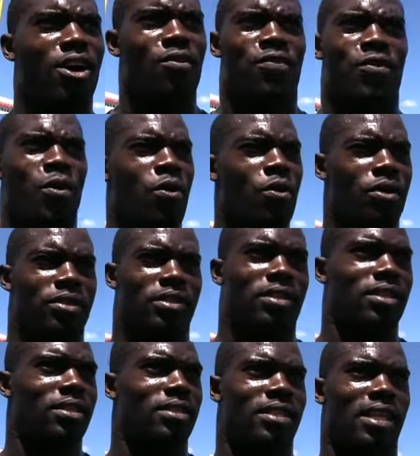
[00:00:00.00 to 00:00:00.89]
Of course,
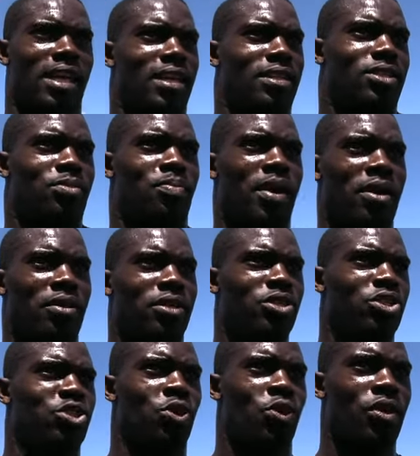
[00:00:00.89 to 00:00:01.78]
because it's about
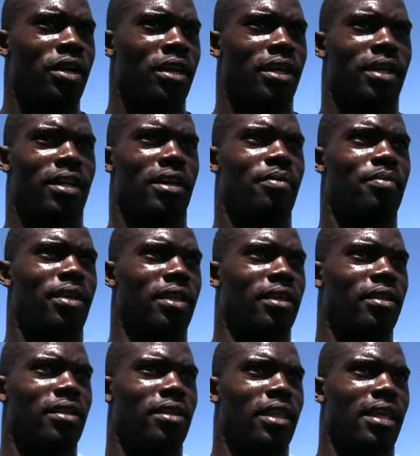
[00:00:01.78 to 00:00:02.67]
enjoying it. I
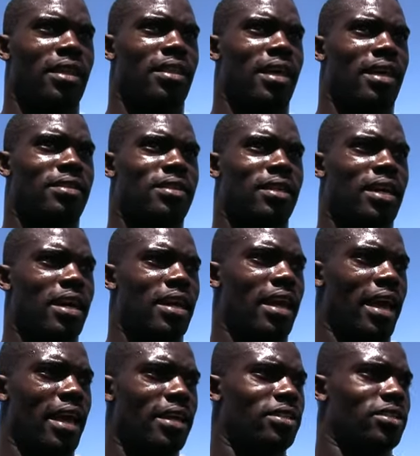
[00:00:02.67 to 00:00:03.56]
mean, that's the
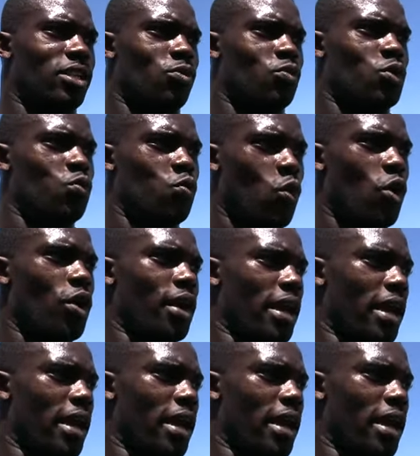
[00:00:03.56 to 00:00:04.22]
kind of edge that we want